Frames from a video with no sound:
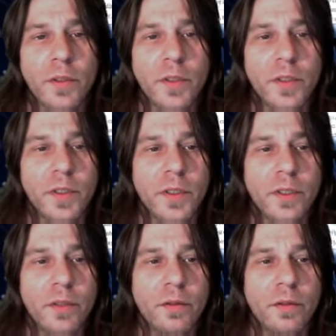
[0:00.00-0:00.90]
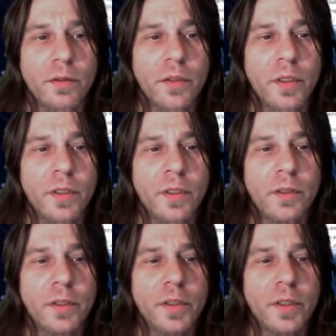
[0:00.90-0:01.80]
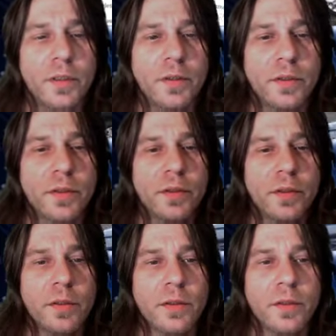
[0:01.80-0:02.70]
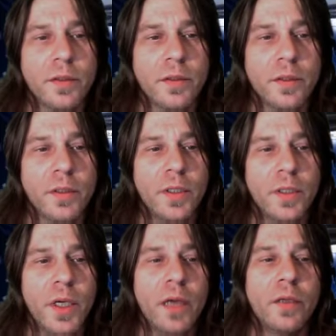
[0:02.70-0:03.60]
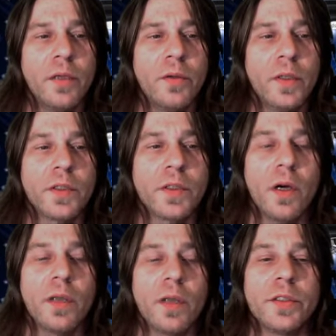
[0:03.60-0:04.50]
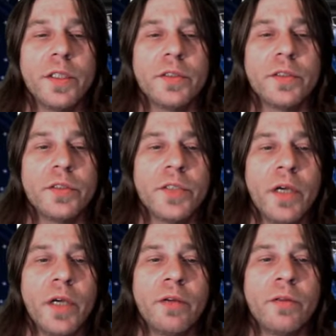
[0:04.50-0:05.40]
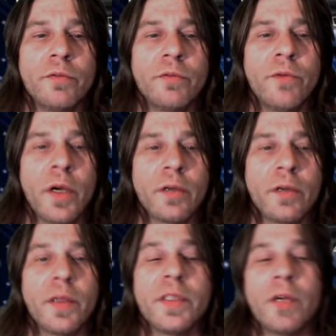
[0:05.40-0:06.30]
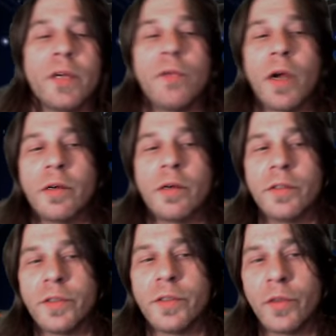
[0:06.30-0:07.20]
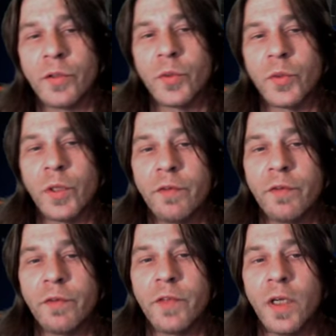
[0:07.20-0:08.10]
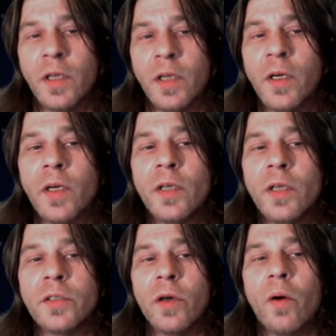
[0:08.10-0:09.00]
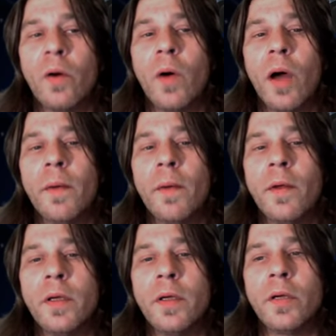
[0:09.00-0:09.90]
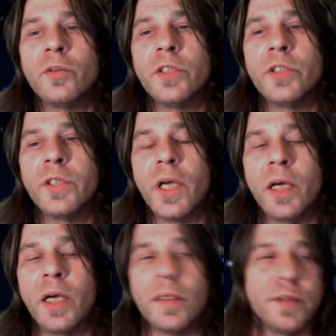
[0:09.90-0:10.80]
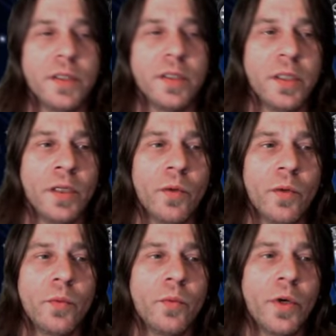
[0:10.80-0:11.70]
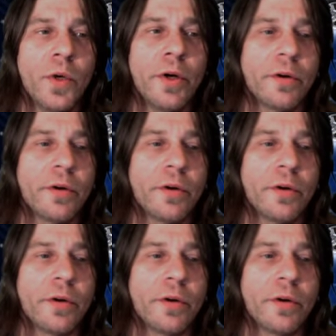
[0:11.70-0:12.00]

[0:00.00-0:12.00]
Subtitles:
Let's see here. There it is. Yeah, U.S. car sales are they set records, though, in 2015. So, you know, just as, you know, one